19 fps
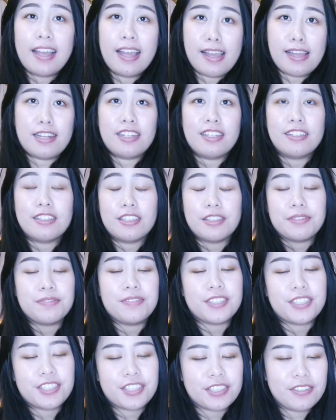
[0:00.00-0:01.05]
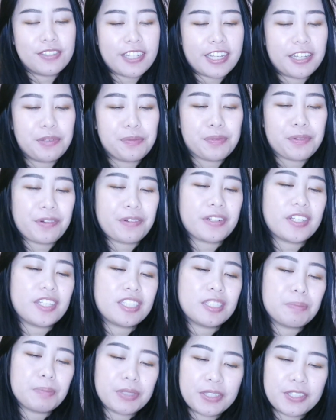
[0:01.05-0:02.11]
And the official name for
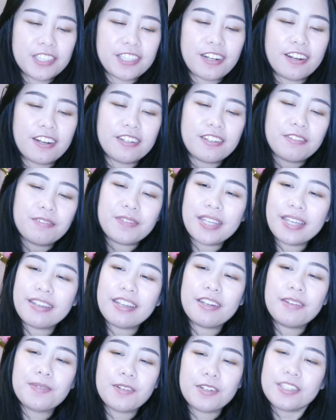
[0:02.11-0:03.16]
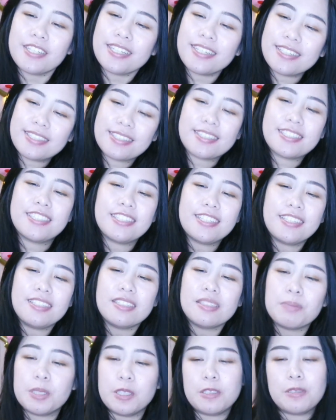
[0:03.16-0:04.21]
these boots are the Vegan 1460
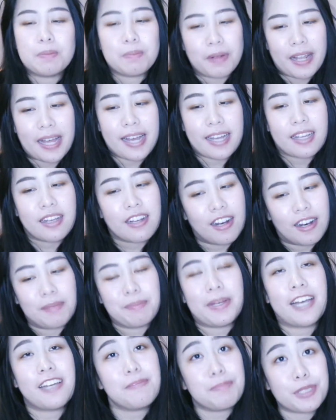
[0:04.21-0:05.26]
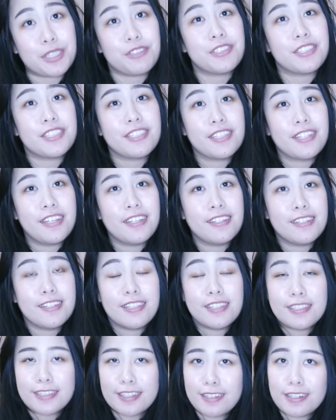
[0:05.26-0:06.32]
Smooth Black Combat Boots.
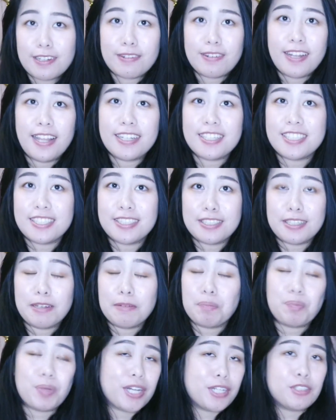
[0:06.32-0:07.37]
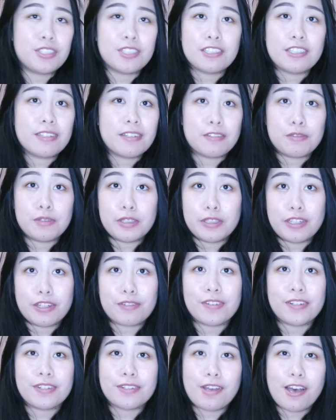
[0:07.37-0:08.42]
So there were like just a bunch of
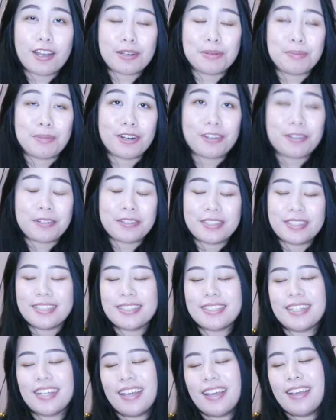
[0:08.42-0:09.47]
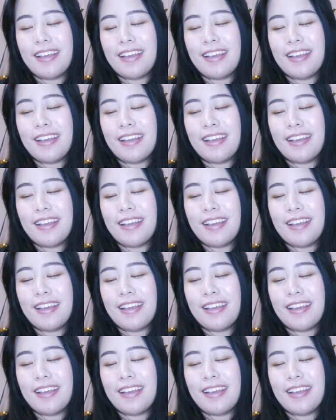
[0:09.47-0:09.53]
different Doc Martens.